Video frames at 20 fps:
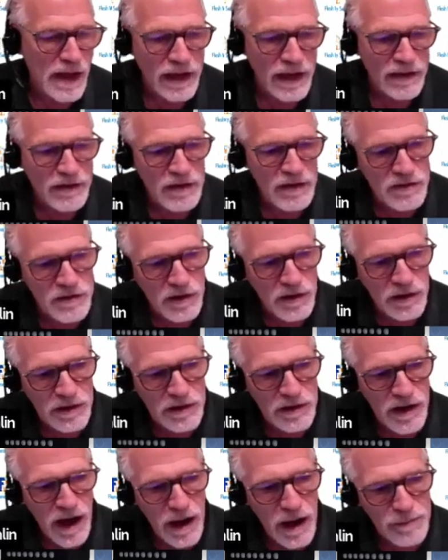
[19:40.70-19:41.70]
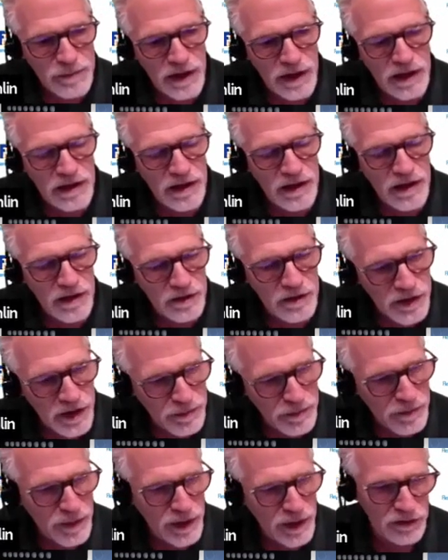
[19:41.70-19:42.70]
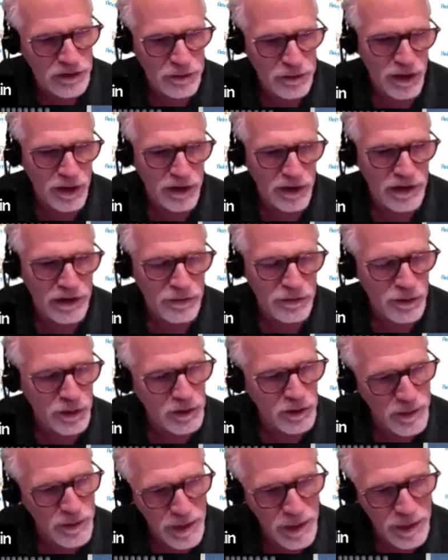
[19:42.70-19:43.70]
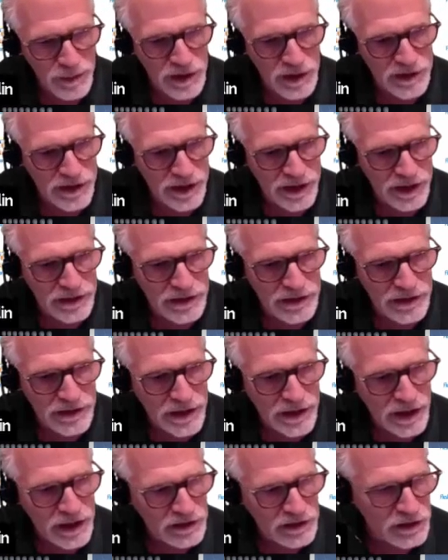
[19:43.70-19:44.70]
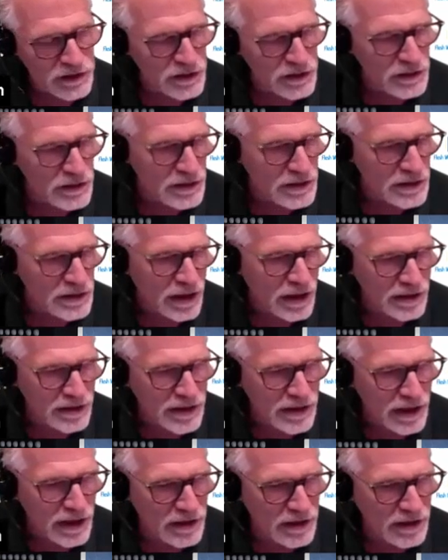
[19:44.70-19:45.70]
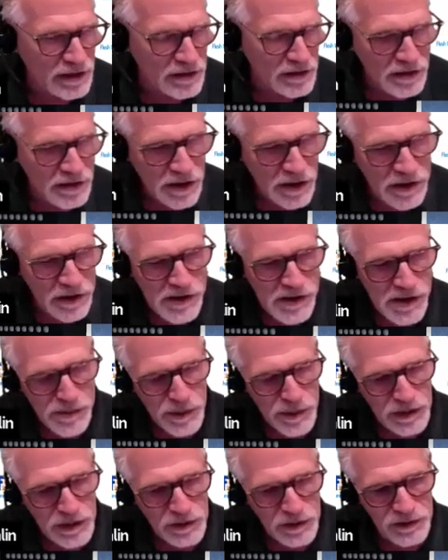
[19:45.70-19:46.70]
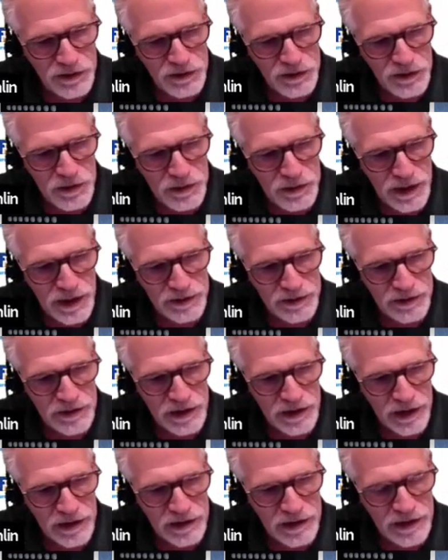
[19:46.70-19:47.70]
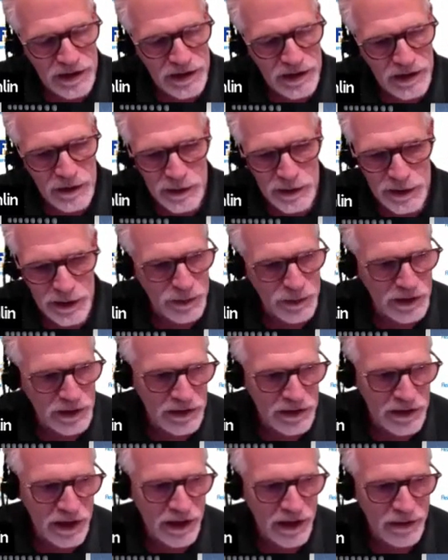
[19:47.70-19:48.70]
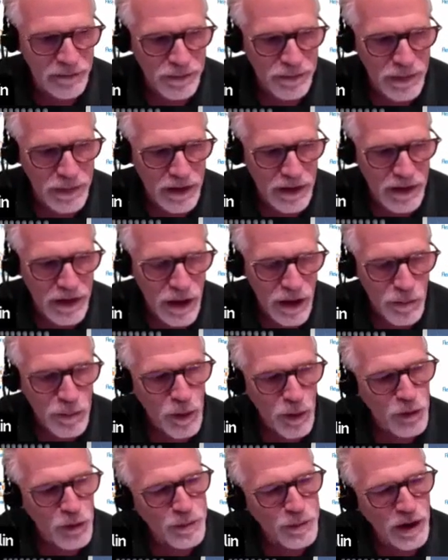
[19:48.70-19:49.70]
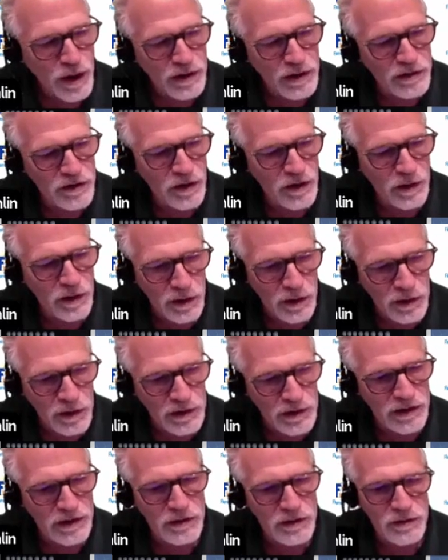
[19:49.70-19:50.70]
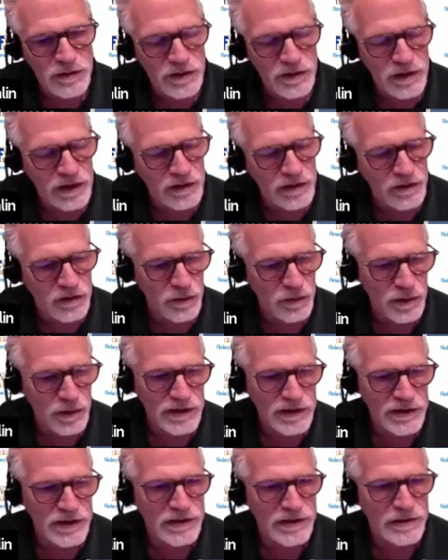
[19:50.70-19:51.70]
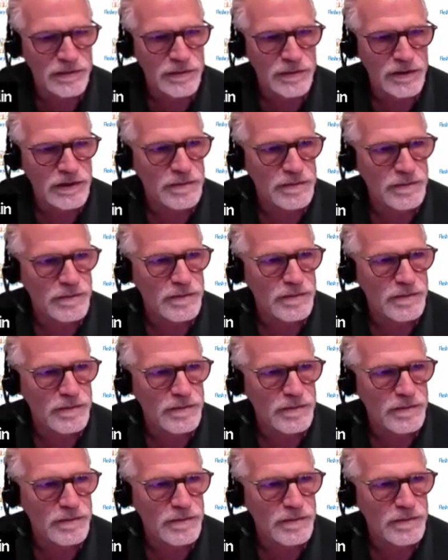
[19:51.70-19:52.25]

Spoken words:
And they started Optane DIMM-based products for the memory channel in June 2018, and started shipping those in 2019 and are shipping today. Both products are currently used in storage systems.